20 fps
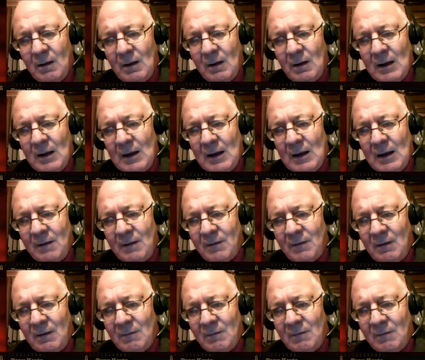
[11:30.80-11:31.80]
And
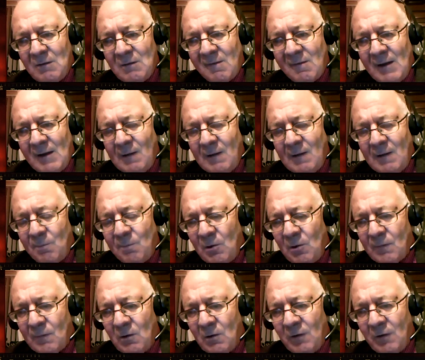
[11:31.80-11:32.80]
the second point
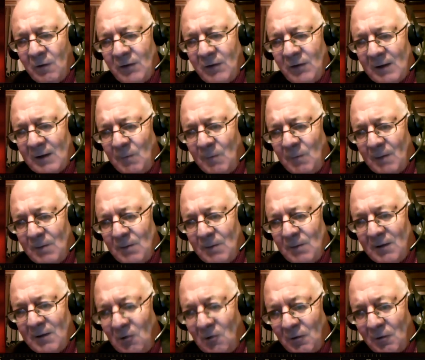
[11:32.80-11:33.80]
of contact might be
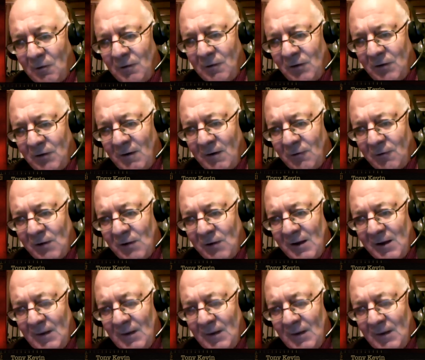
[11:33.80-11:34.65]
the Northern Territory